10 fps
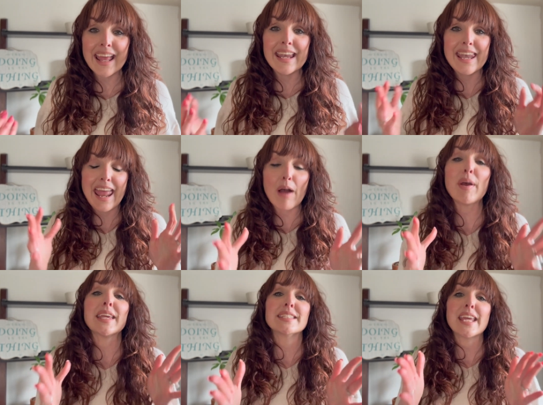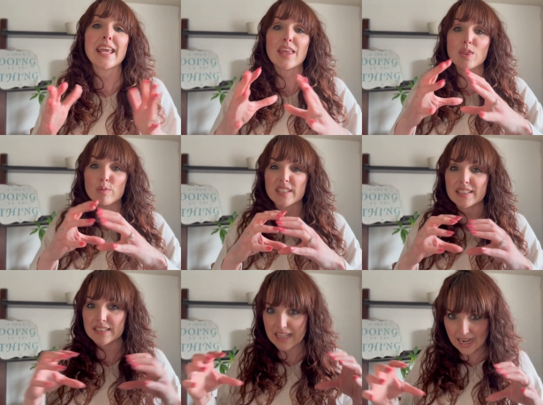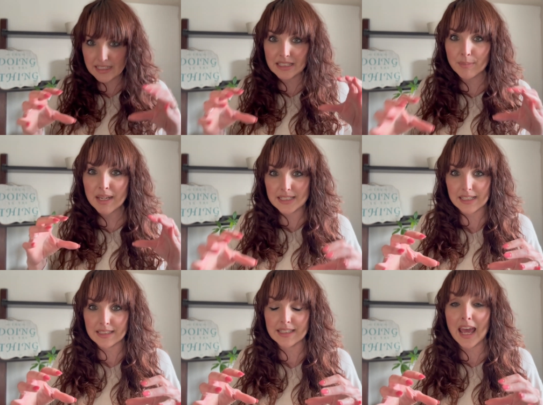now I can take those exact same ideas